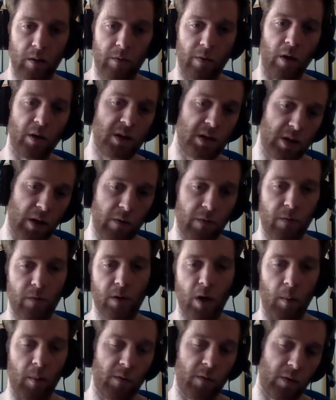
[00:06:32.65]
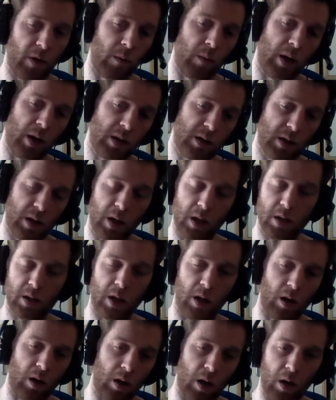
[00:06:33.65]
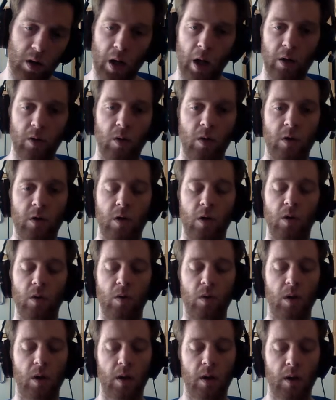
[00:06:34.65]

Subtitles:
First he said, come in 3 weeks, and he said, oh no, okay, do it in 2.